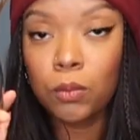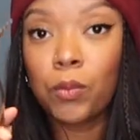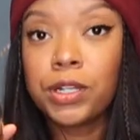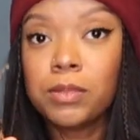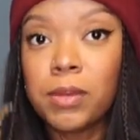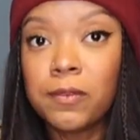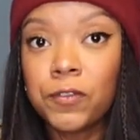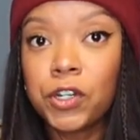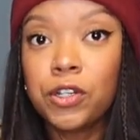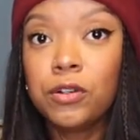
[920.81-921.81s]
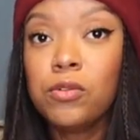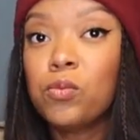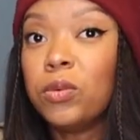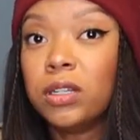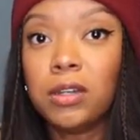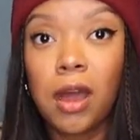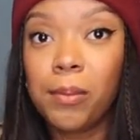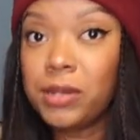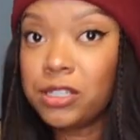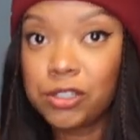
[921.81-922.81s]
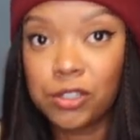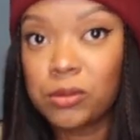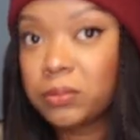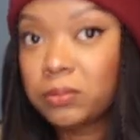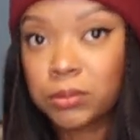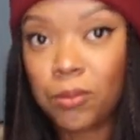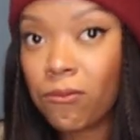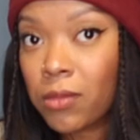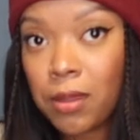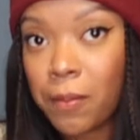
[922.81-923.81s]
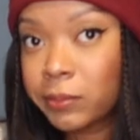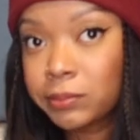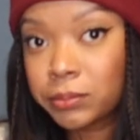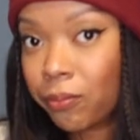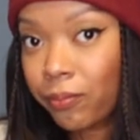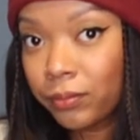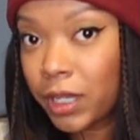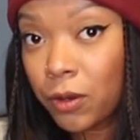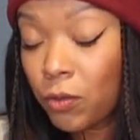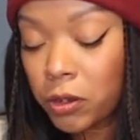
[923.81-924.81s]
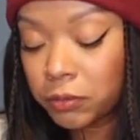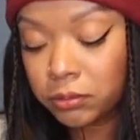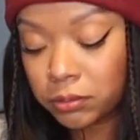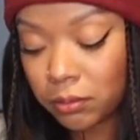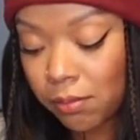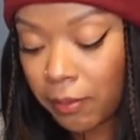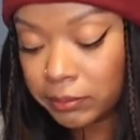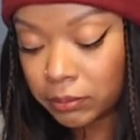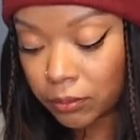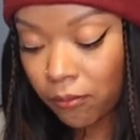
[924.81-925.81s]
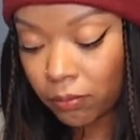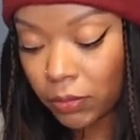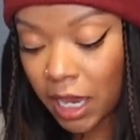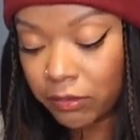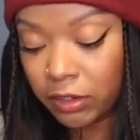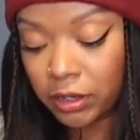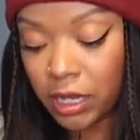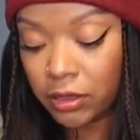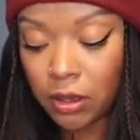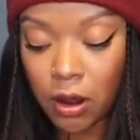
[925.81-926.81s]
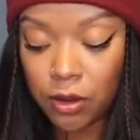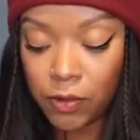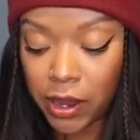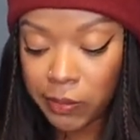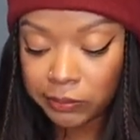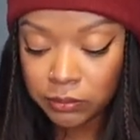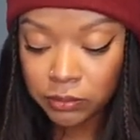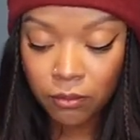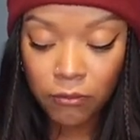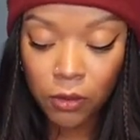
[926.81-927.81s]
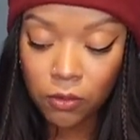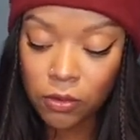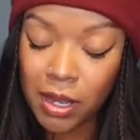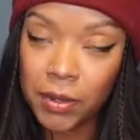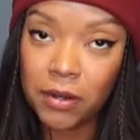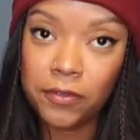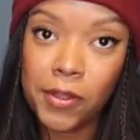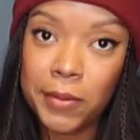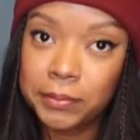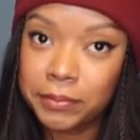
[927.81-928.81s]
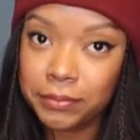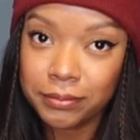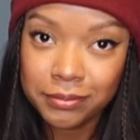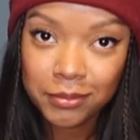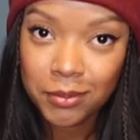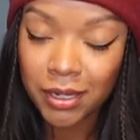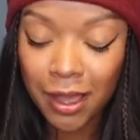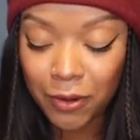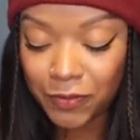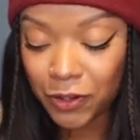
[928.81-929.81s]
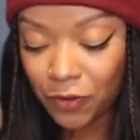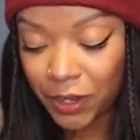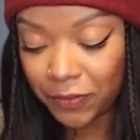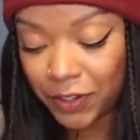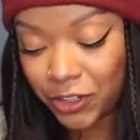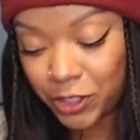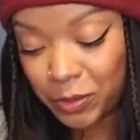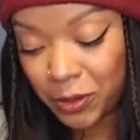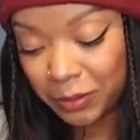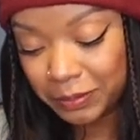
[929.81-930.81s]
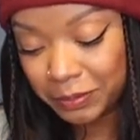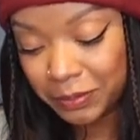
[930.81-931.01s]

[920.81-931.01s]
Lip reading: What is meant for you will not miss you. It won't. I've learned that the hard way. Whew, I'm getting full. I don't even know if I could finish this bowl.